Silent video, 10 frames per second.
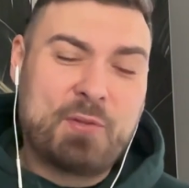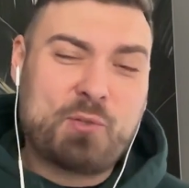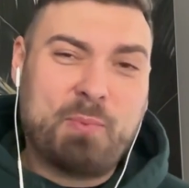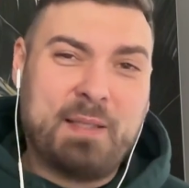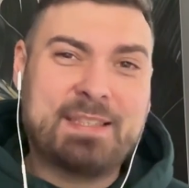
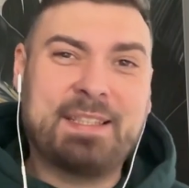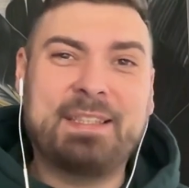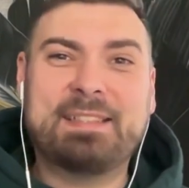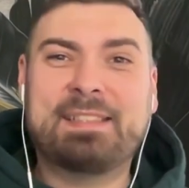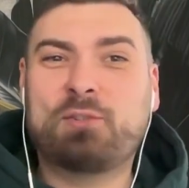So
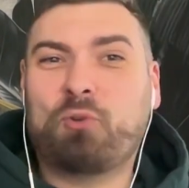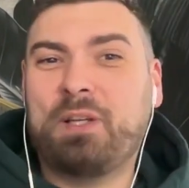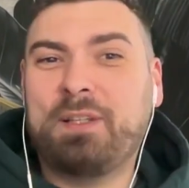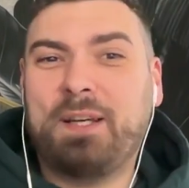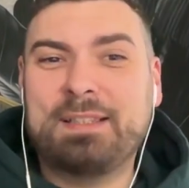basically this is
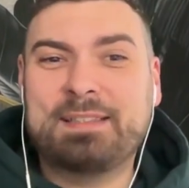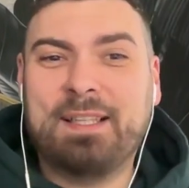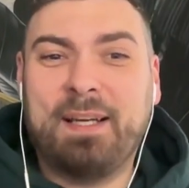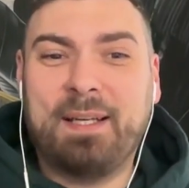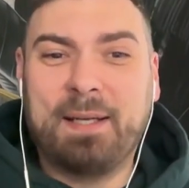organized
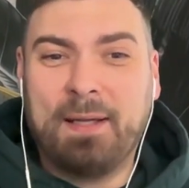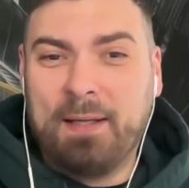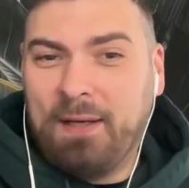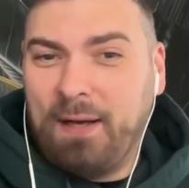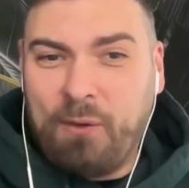like
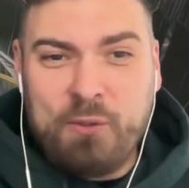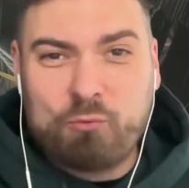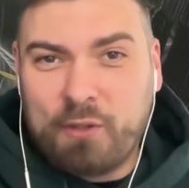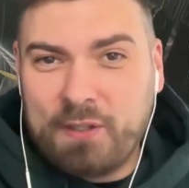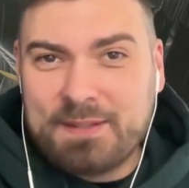how it
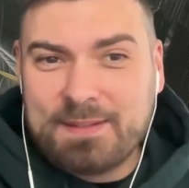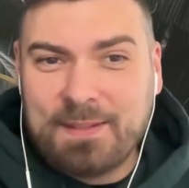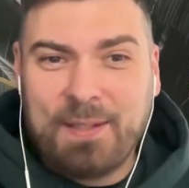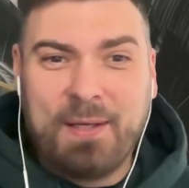works,